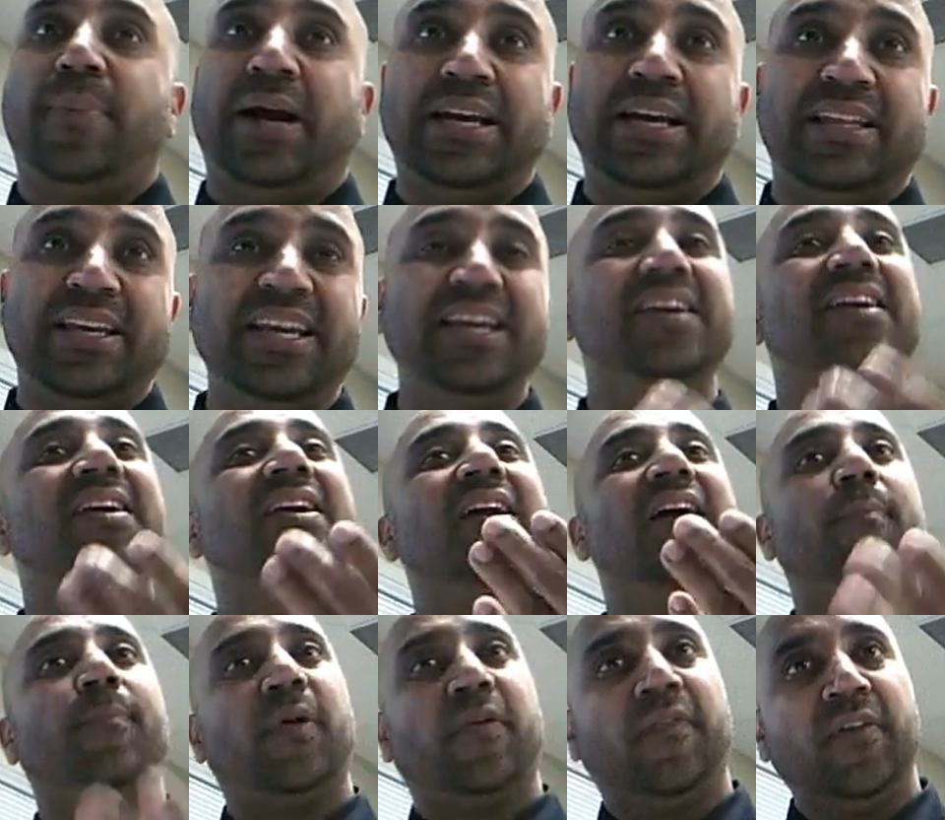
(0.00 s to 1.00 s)
by the
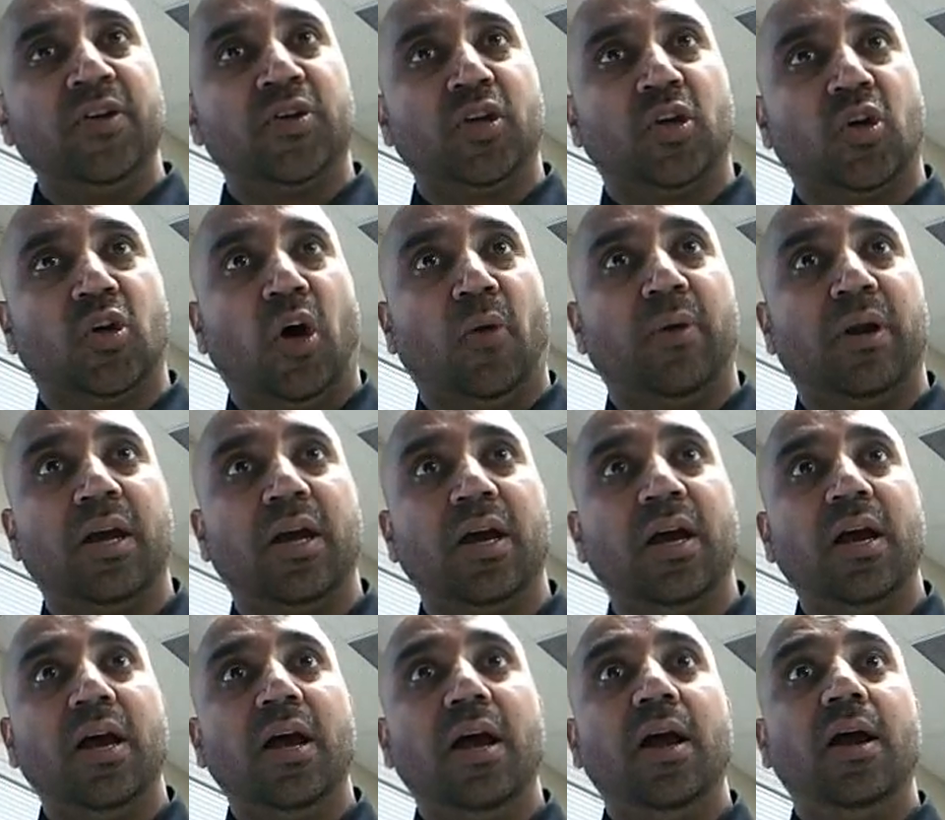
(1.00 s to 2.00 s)
provincial government.
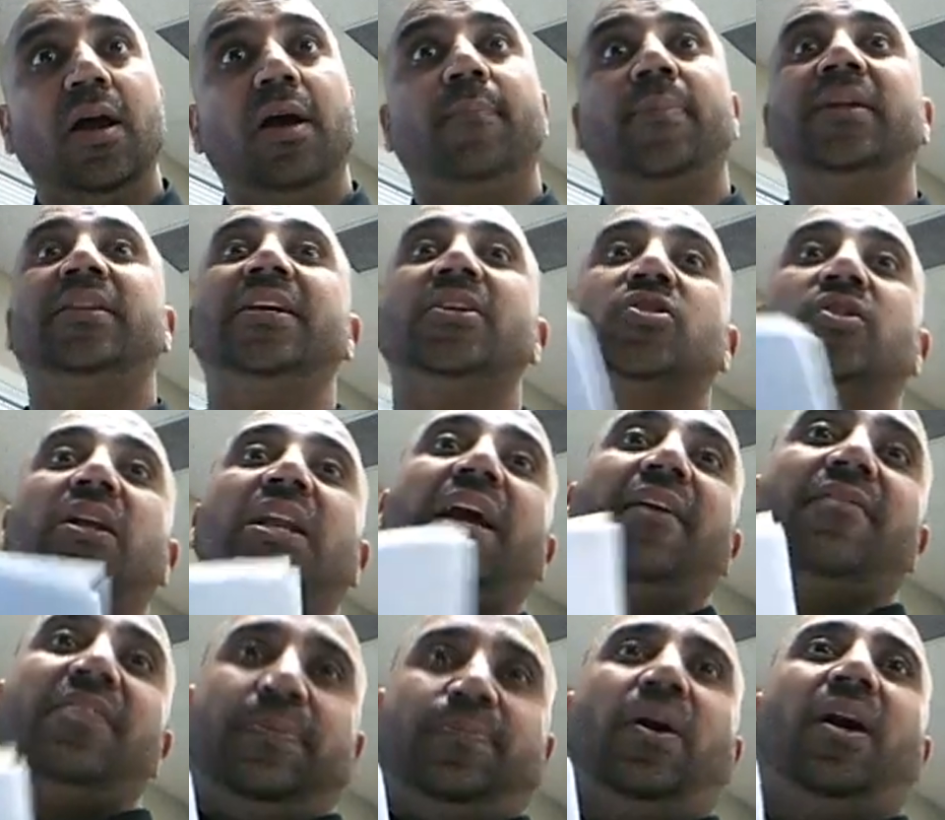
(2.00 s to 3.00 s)
But they still
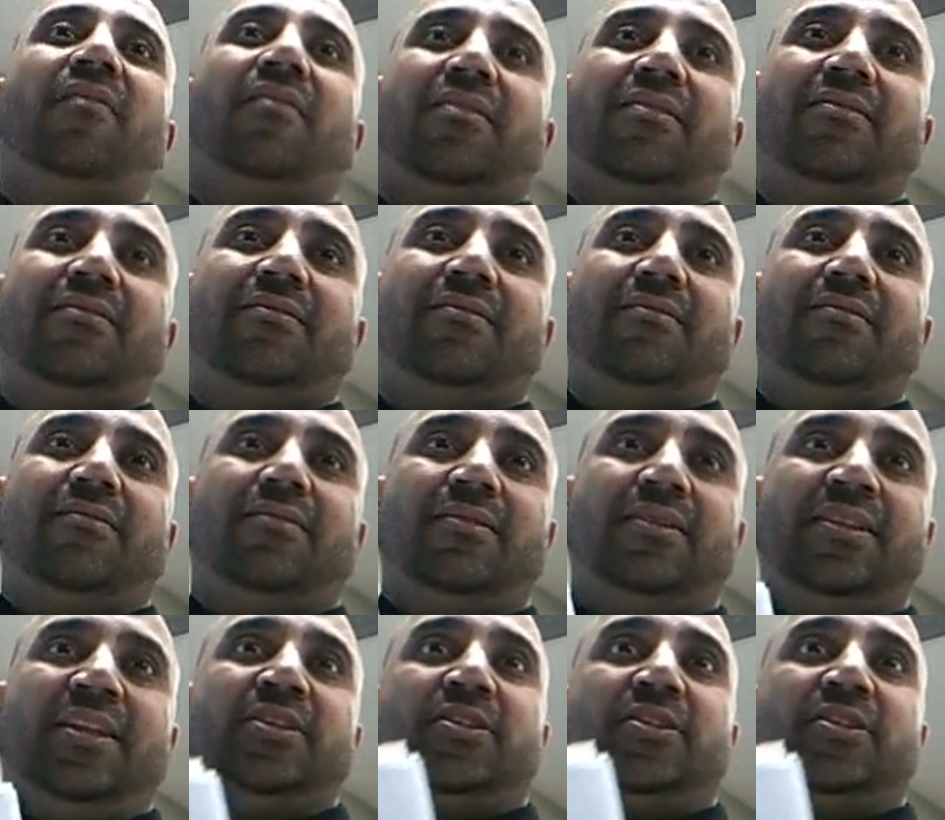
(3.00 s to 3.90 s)
have the power. They